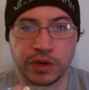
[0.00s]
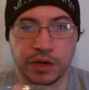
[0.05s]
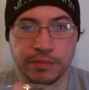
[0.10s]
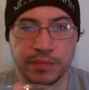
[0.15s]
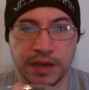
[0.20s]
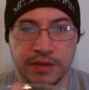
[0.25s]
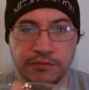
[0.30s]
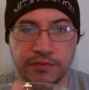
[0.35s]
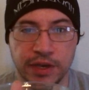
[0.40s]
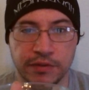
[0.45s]
One of
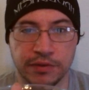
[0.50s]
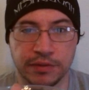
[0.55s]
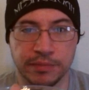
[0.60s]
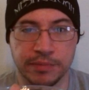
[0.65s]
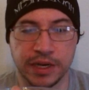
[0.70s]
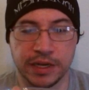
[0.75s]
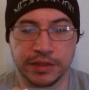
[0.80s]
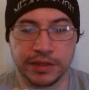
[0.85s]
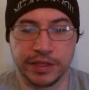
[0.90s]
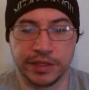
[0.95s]
my
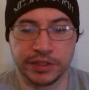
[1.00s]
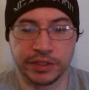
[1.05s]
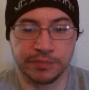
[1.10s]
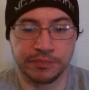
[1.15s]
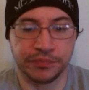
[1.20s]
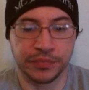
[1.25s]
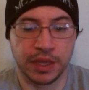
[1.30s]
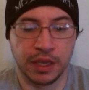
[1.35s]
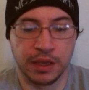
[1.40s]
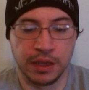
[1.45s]
favorite mates.
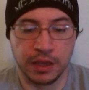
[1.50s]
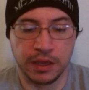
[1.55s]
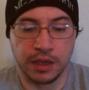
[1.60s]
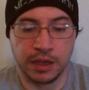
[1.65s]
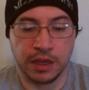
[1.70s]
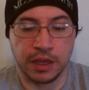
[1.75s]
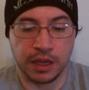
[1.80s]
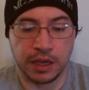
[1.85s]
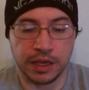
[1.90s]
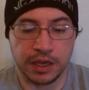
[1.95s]

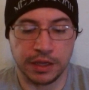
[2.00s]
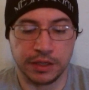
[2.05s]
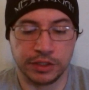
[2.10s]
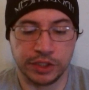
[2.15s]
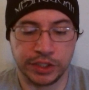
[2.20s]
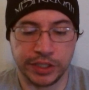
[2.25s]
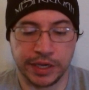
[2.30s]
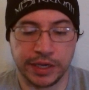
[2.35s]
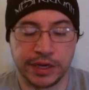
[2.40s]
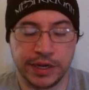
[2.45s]

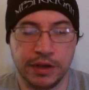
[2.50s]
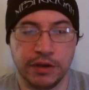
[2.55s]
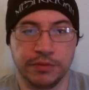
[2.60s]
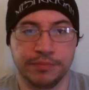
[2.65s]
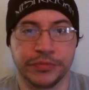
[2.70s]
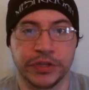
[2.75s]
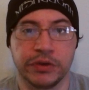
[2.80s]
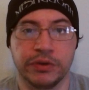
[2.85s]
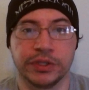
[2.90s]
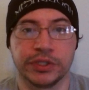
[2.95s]
Check it
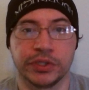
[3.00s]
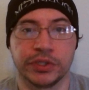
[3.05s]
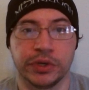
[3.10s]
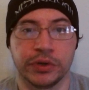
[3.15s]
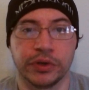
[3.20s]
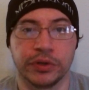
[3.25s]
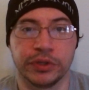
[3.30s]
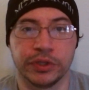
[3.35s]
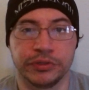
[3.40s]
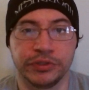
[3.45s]
out. Go to
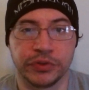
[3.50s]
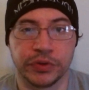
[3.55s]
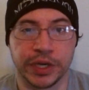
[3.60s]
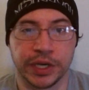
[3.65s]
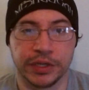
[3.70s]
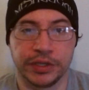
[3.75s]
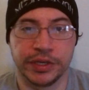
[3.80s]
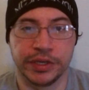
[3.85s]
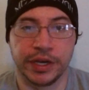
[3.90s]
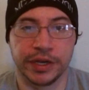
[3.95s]

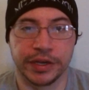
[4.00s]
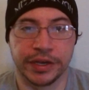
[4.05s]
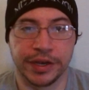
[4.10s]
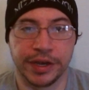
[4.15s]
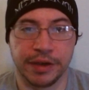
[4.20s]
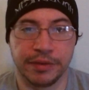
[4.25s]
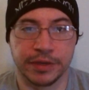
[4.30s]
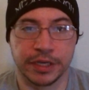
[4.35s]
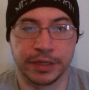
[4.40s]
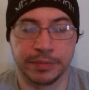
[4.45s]

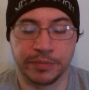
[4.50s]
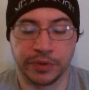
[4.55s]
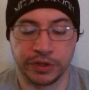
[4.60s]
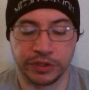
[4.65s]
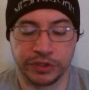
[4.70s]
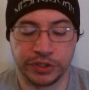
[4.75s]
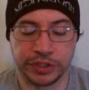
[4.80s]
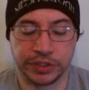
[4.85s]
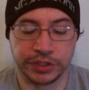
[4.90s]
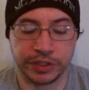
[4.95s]
circleofdrink.com. You can
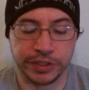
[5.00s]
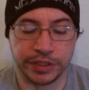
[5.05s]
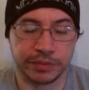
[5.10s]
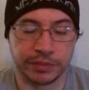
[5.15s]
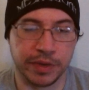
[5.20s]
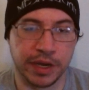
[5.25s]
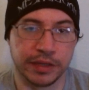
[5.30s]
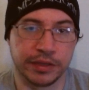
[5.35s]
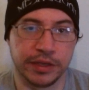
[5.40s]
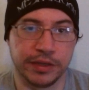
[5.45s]
purchase
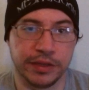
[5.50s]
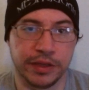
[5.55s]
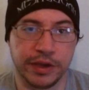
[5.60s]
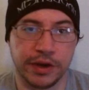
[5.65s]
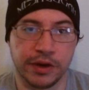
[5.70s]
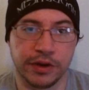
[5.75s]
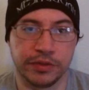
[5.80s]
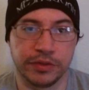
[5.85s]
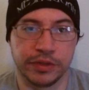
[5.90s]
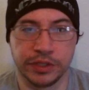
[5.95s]
this mate
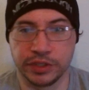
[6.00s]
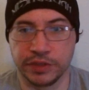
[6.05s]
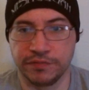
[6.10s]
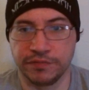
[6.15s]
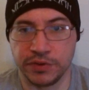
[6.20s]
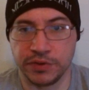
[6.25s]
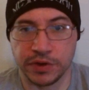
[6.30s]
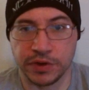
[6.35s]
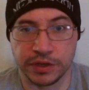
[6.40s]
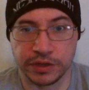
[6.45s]
there, and there's a
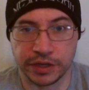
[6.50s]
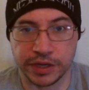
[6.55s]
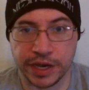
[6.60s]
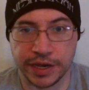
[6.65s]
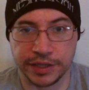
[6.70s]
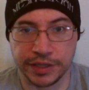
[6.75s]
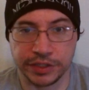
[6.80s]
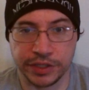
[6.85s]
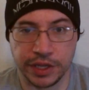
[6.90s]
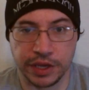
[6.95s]
few other
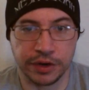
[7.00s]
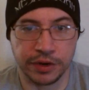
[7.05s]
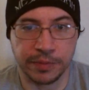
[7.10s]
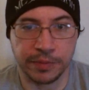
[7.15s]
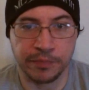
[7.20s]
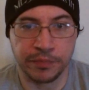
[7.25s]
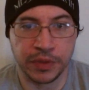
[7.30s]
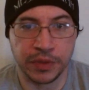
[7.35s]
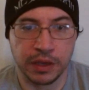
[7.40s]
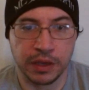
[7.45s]
kinds there.